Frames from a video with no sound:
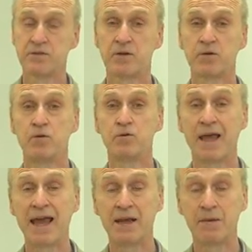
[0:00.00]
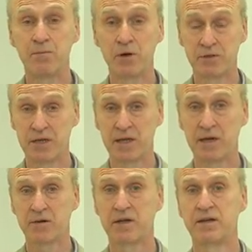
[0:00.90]
so-called n-body
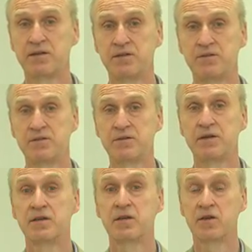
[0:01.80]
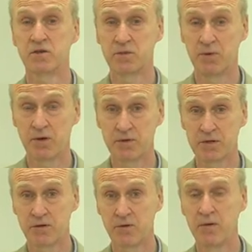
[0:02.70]
calculations that
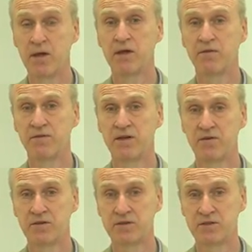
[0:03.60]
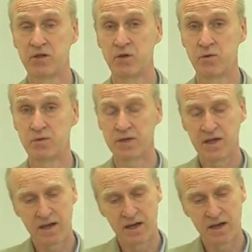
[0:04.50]
cosmological theorists use.